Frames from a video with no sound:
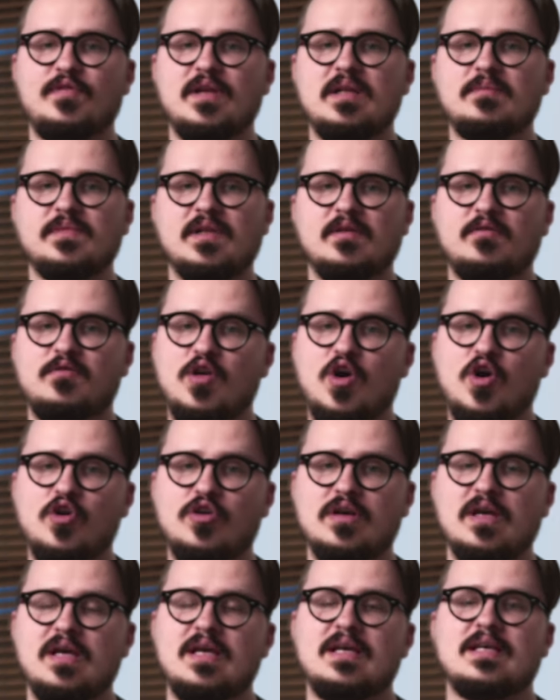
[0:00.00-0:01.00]
film the
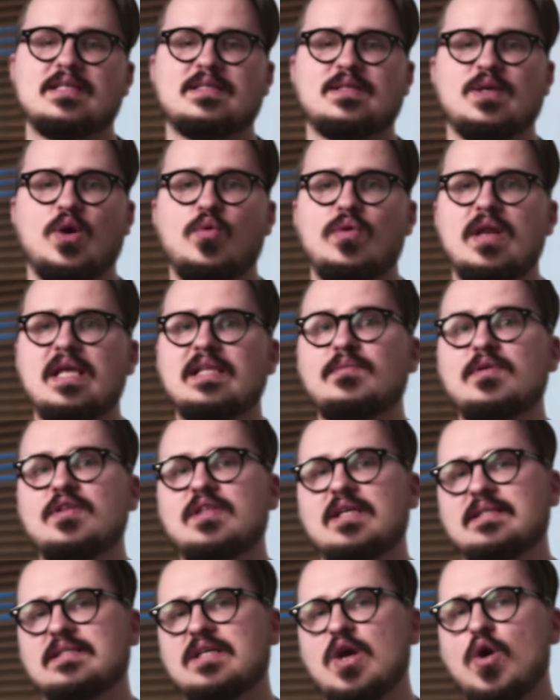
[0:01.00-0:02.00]
vlog. So let me
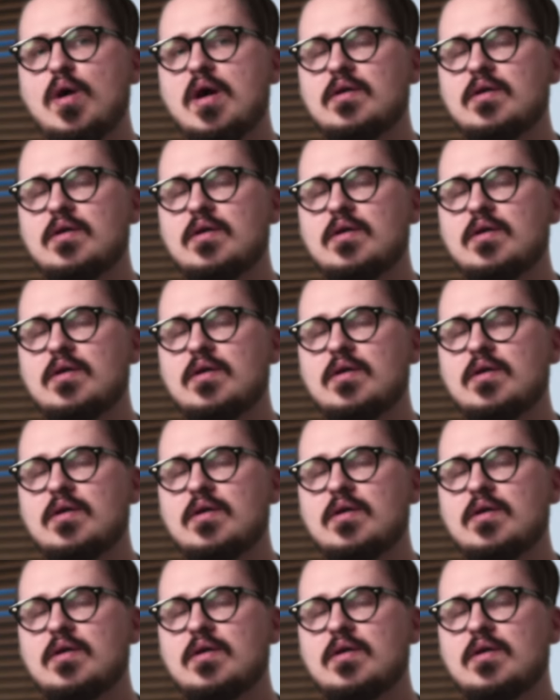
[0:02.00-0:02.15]
just go